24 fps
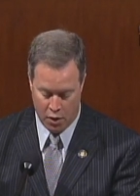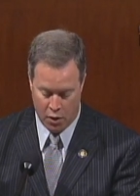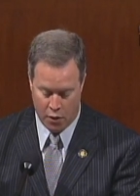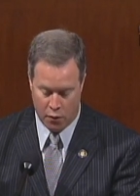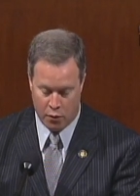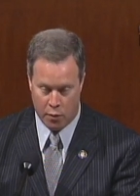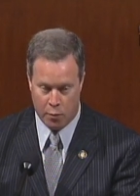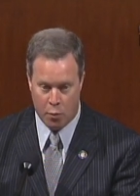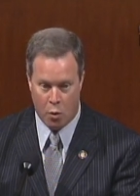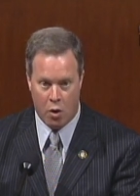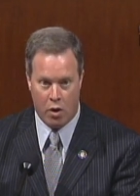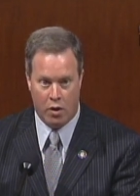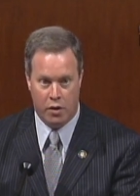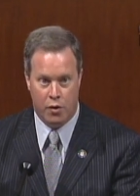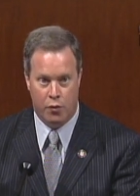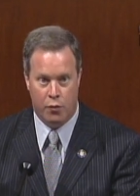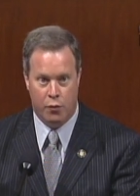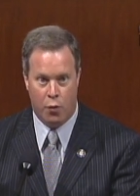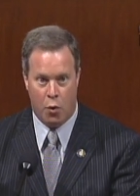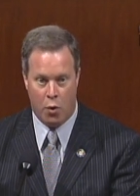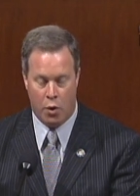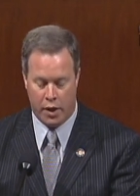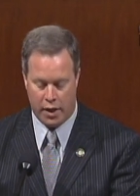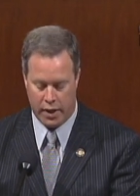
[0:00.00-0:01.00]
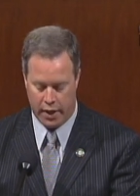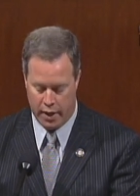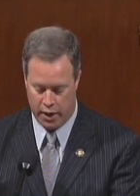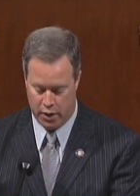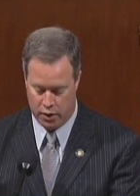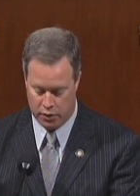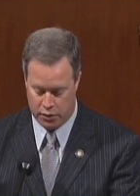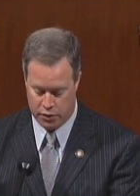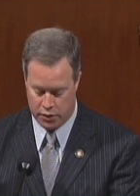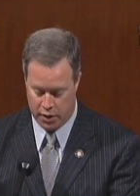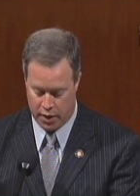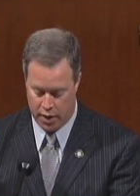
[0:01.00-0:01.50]
For more than 40
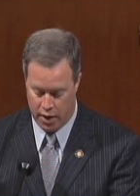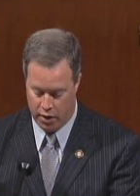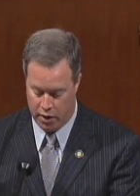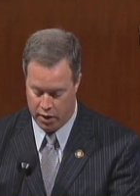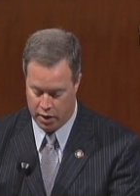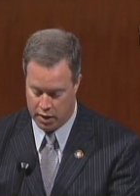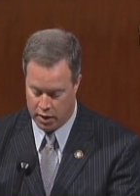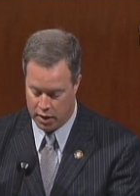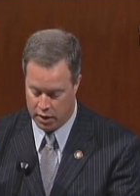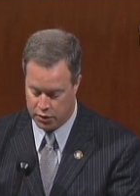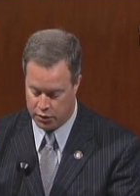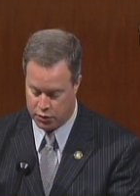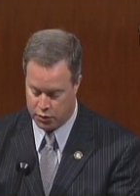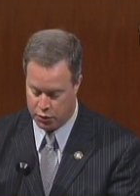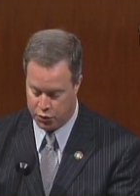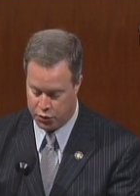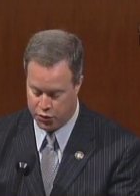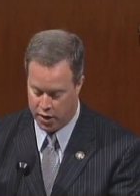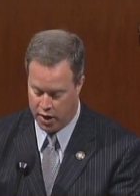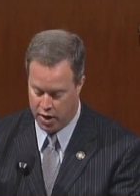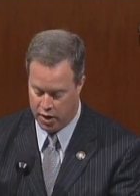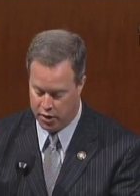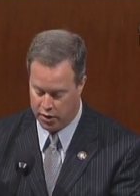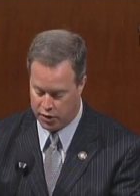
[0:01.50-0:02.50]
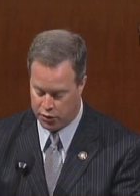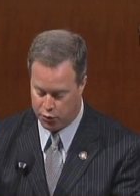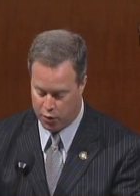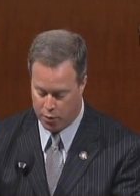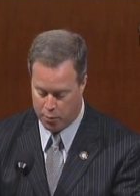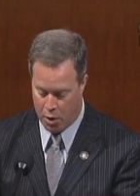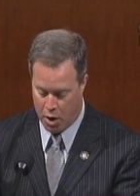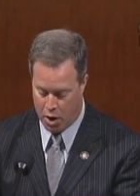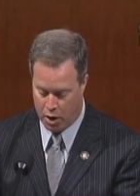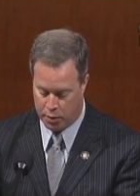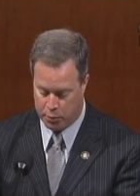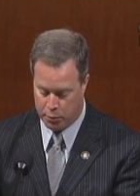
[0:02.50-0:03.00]
years, Erich Kunzel shared his
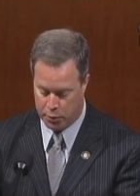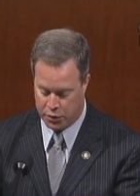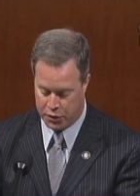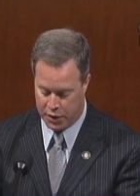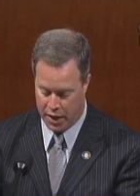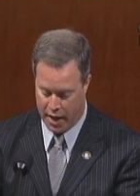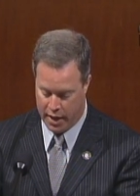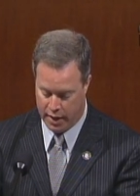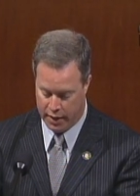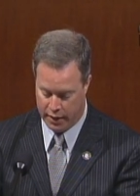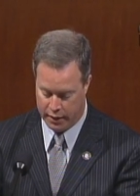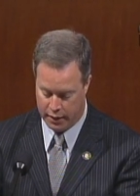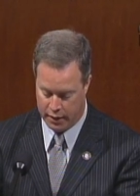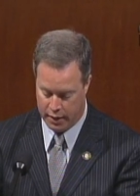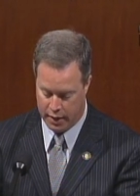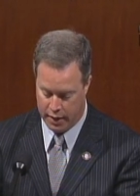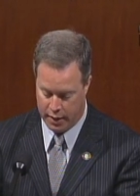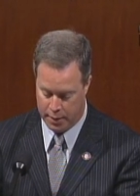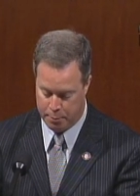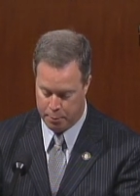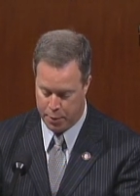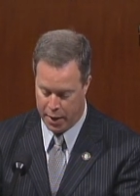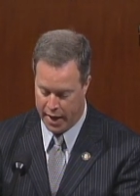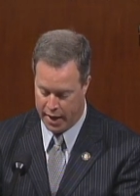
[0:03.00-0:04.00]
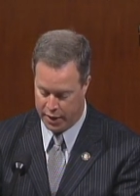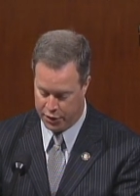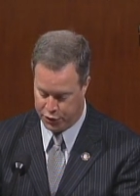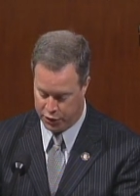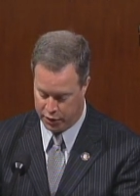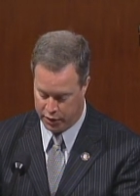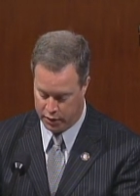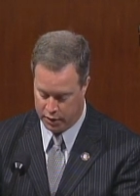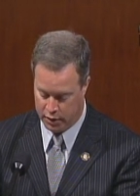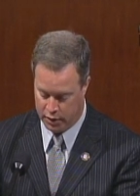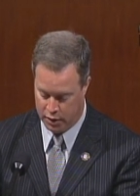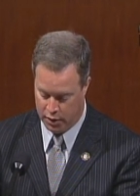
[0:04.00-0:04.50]
remarkable talent and
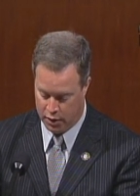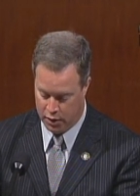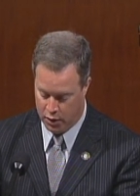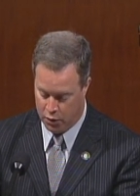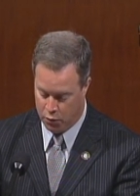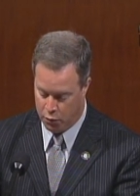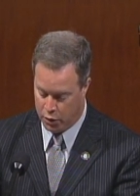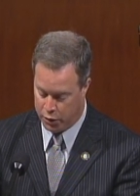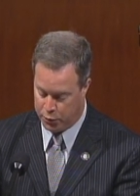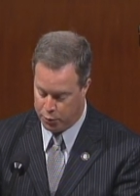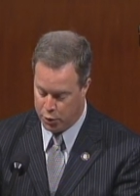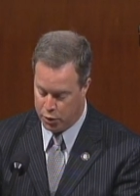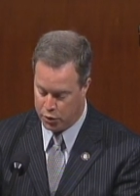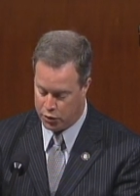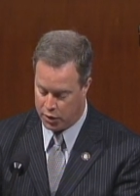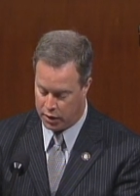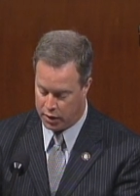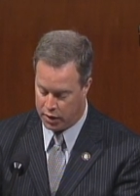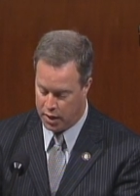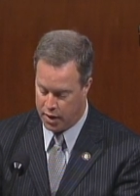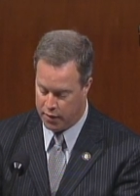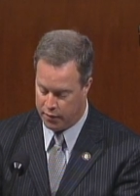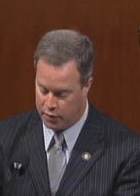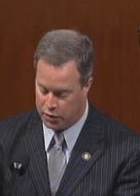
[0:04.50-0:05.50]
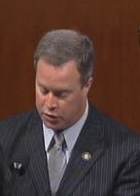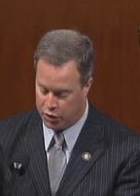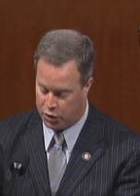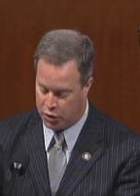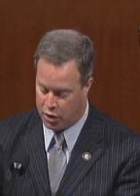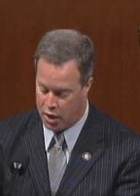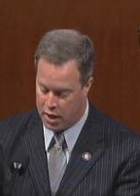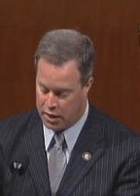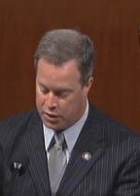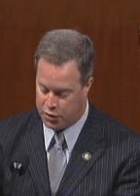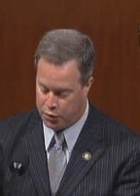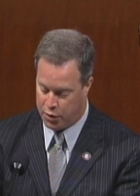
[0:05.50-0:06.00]
passion with music lovers
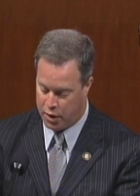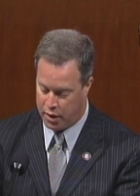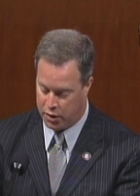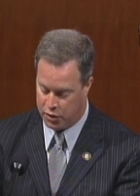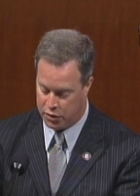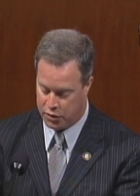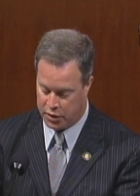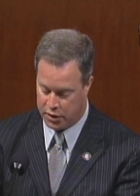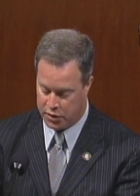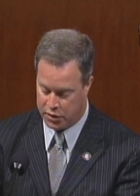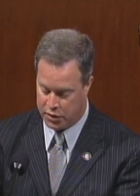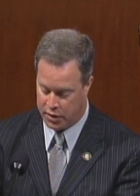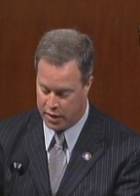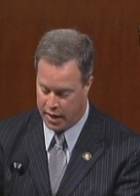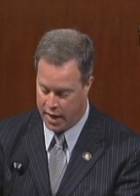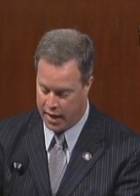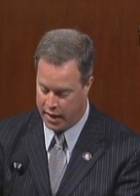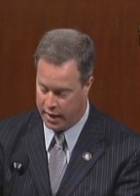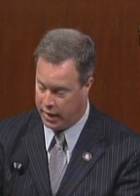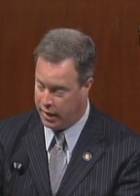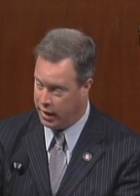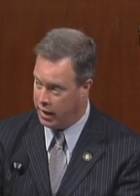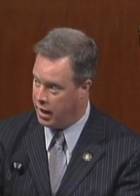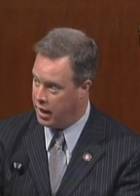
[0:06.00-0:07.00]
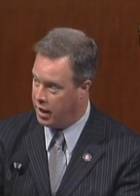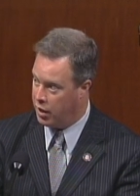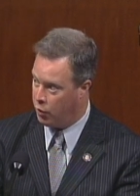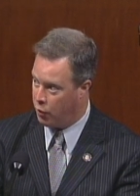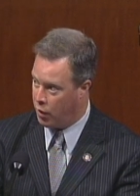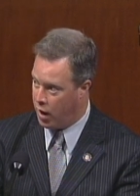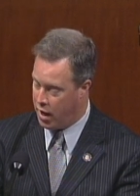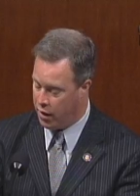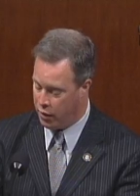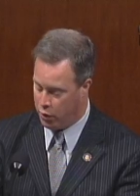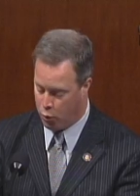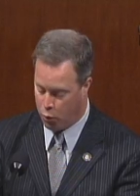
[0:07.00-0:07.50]
across greater Cincinnati and
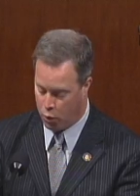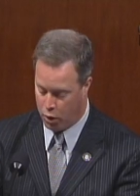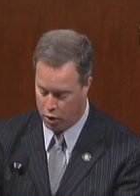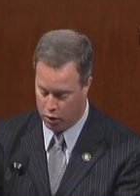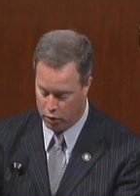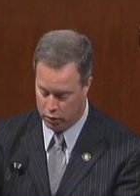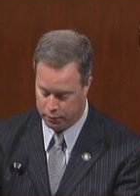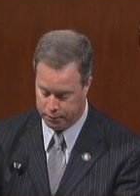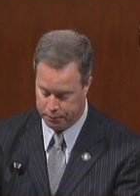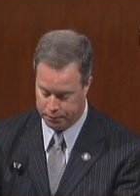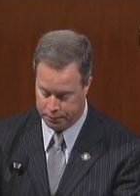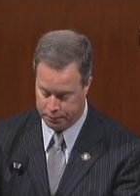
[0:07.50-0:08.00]
around the world.